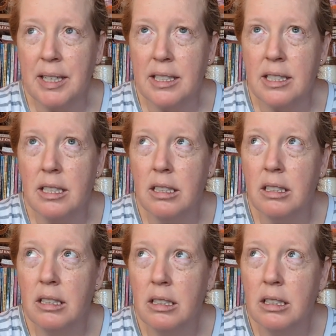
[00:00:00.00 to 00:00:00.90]
It's
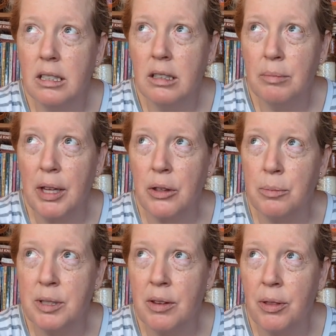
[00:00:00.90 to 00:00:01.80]
by
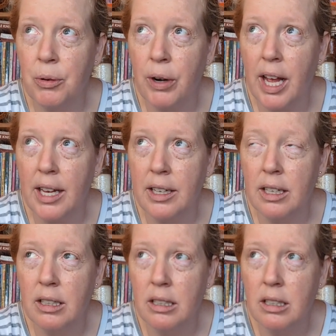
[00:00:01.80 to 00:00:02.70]
Loops and Thread,